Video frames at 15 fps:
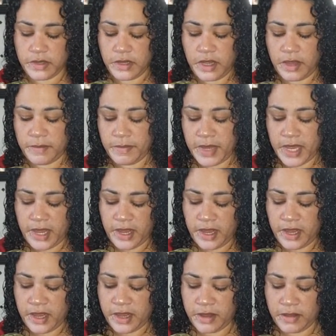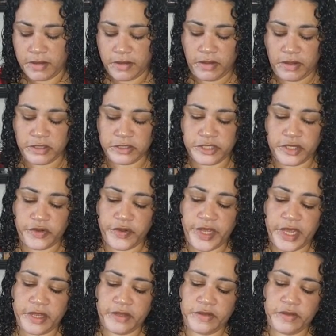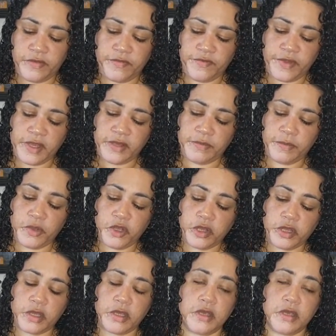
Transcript: I may also head to Facebook